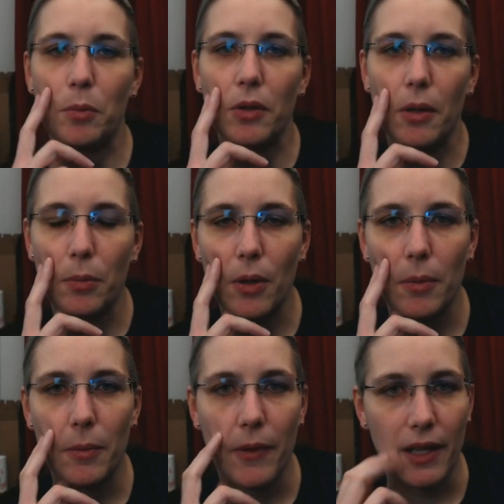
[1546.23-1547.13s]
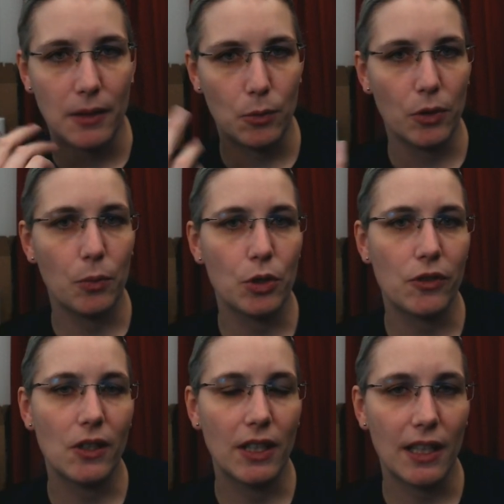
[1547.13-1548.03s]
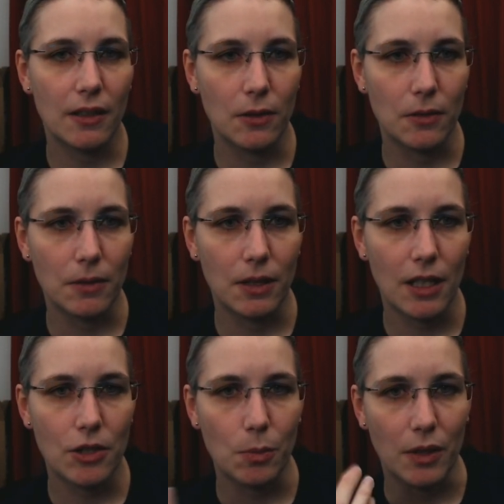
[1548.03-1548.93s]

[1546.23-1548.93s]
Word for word: pr a, problem that you would still get a notification,